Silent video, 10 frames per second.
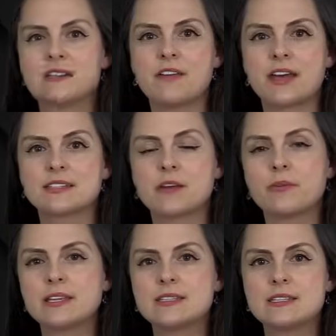effects that
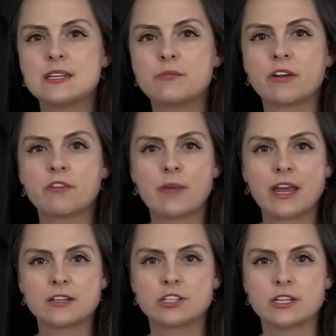we can see whenever a
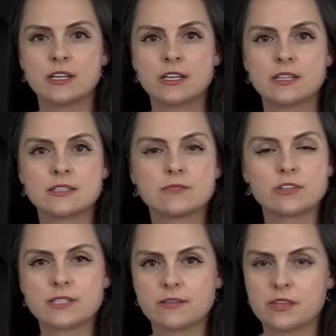patient is
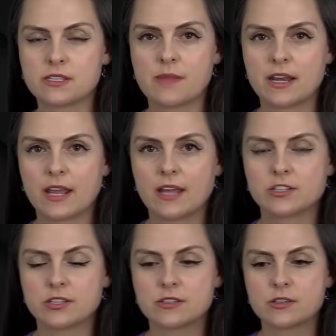receiving this
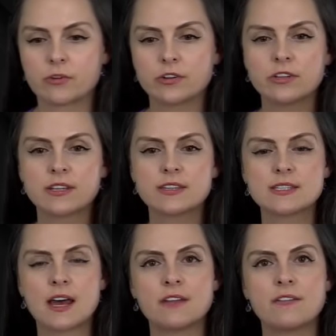medication. So we're going to look at the
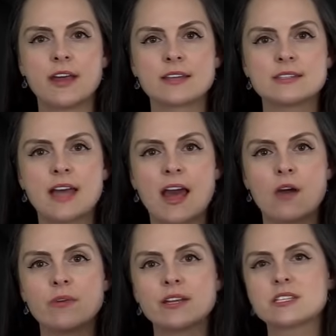side effects
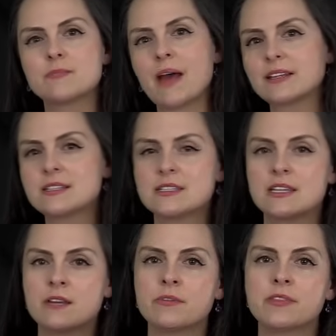that we expect to
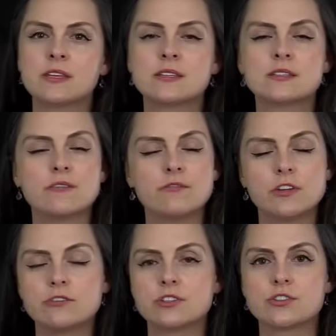see when this
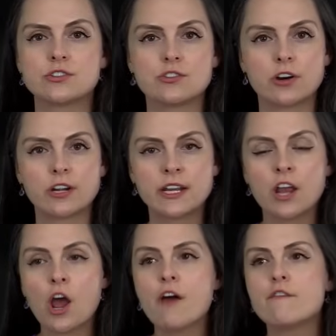infusion is
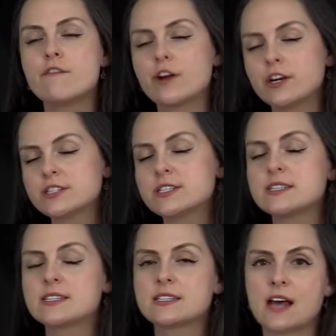starting
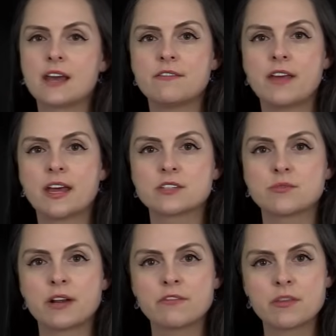versus the side effects
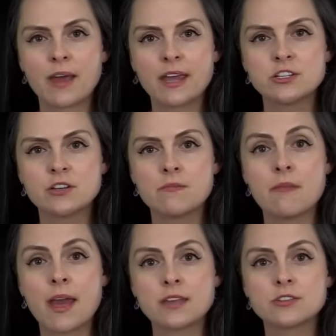whenever the patient
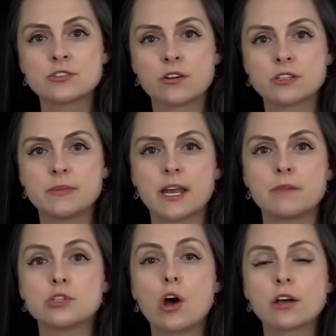may start to
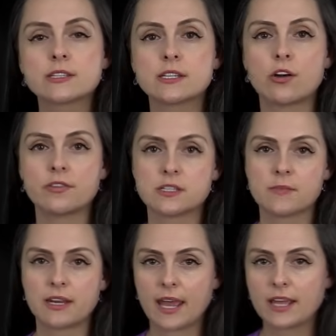become toxic on this
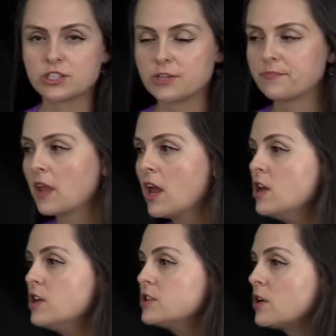medication.
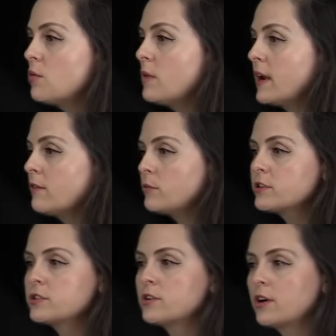So whenever
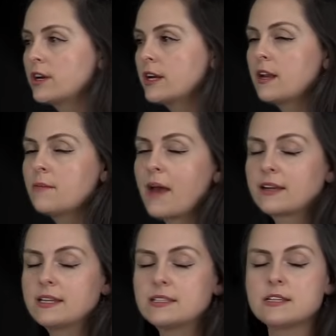we're starting a
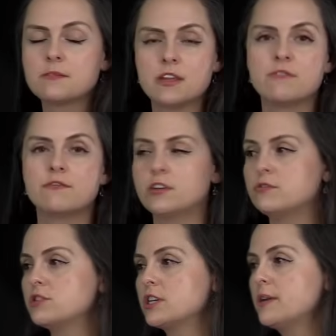magnesium
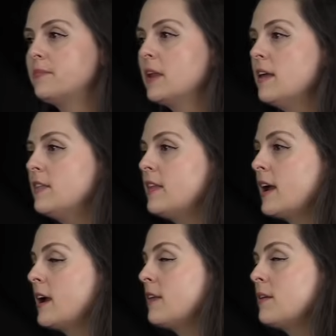infusion,
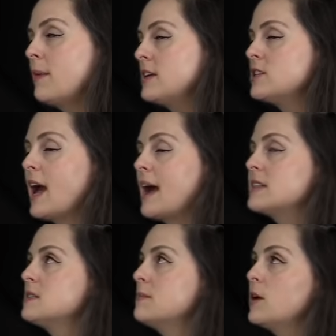the patient
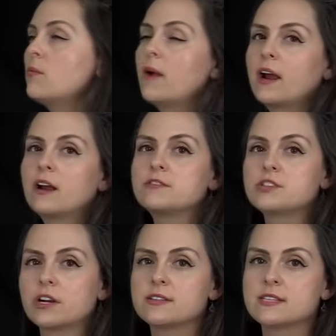has to be aware of
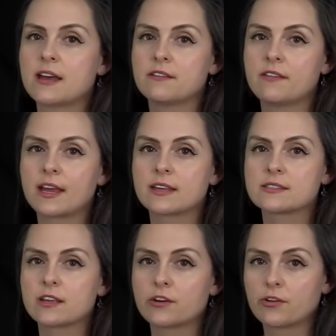certain side
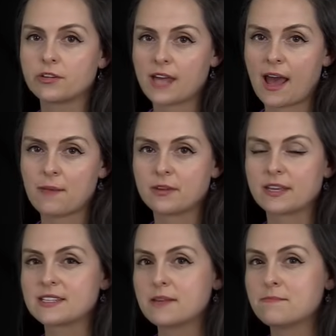effects that are going to happen
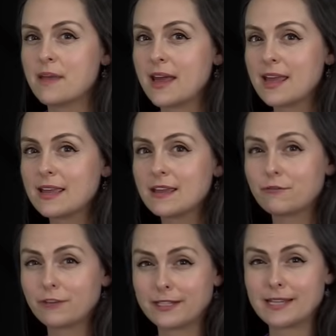because they may
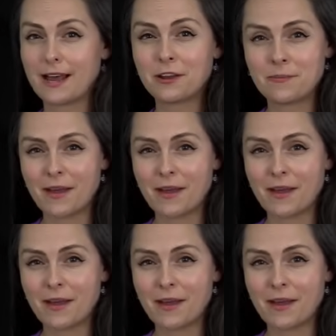get freaked out